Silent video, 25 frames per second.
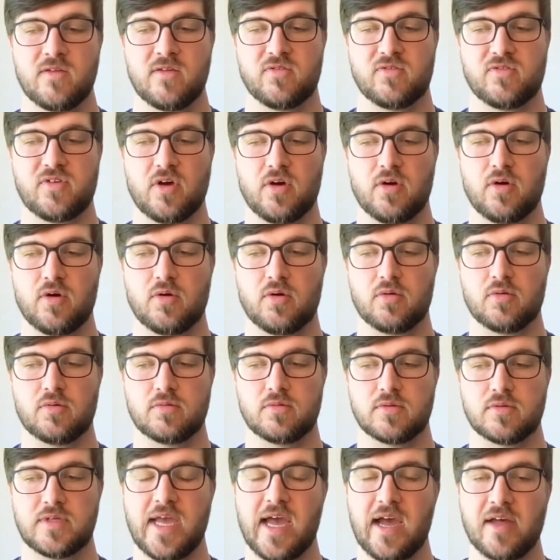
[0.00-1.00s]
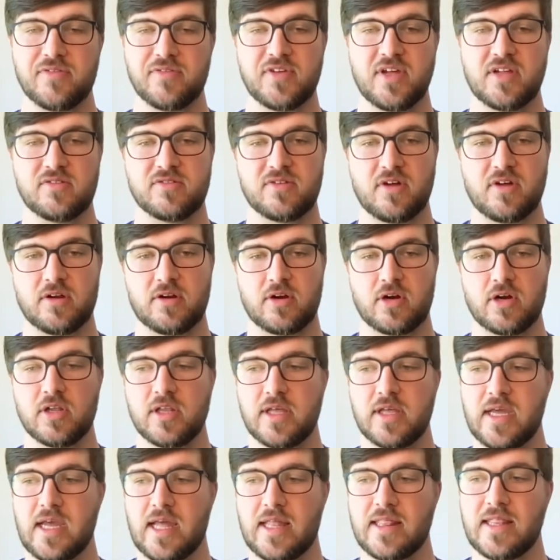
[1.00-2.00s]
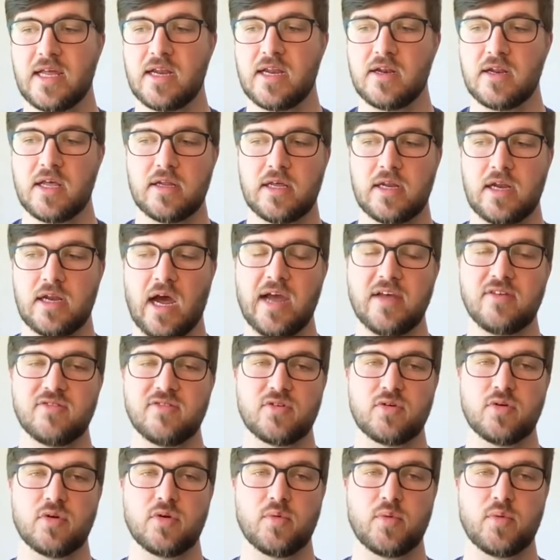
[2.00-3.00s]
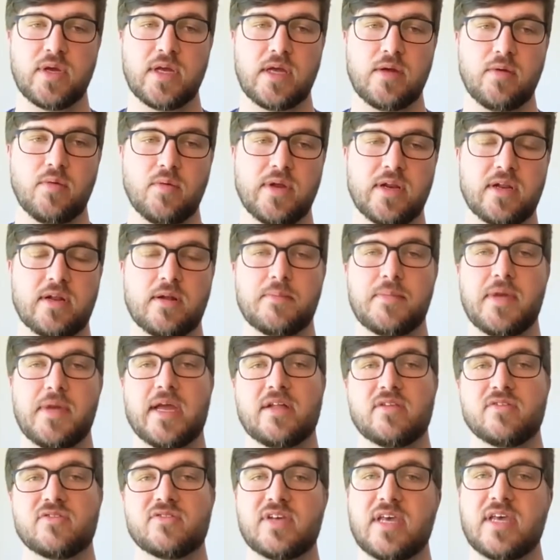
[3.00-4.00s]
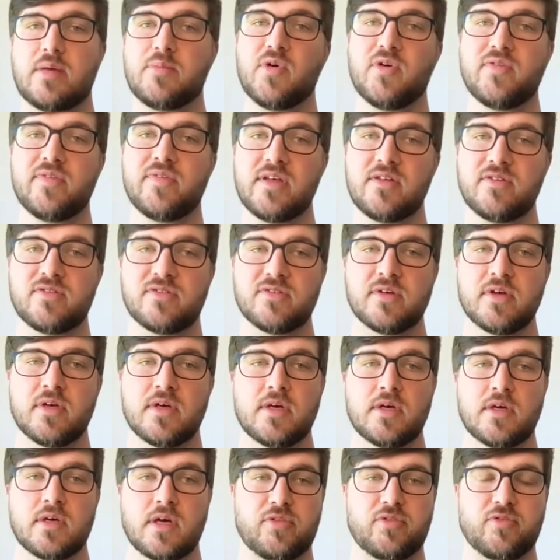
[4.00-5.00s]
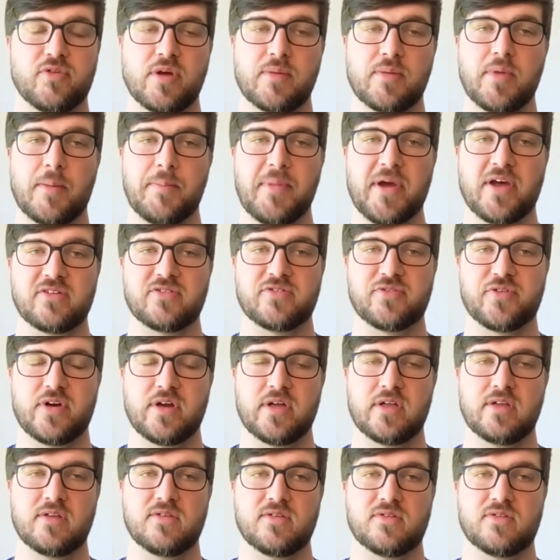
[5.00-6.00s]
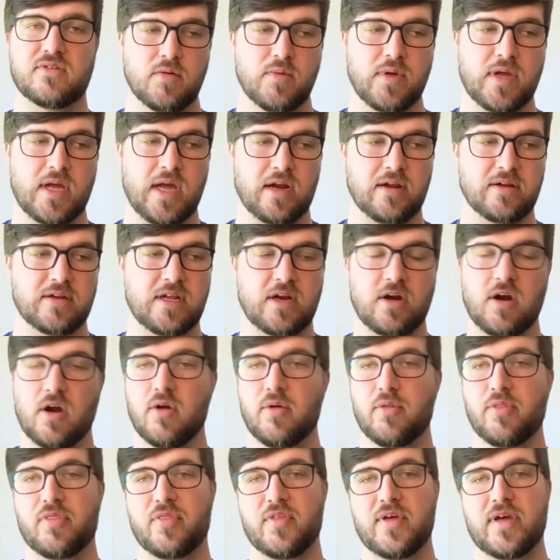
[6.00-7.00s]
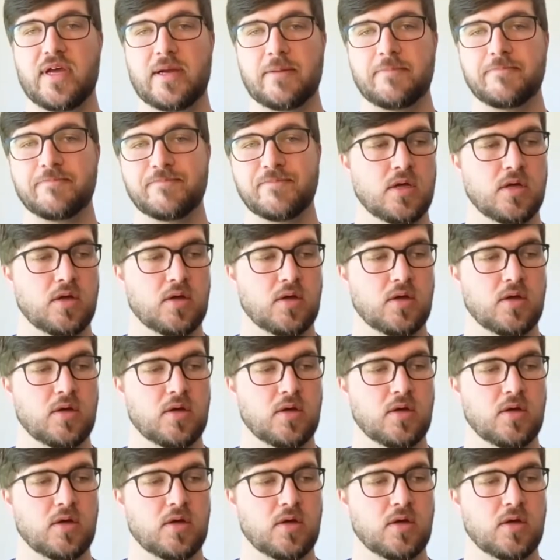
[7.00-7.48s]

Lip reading: So yeah, I'd say it started early. And then in high school, we ended up making ski movies. 3 of my best friends, we kind of did our own thing.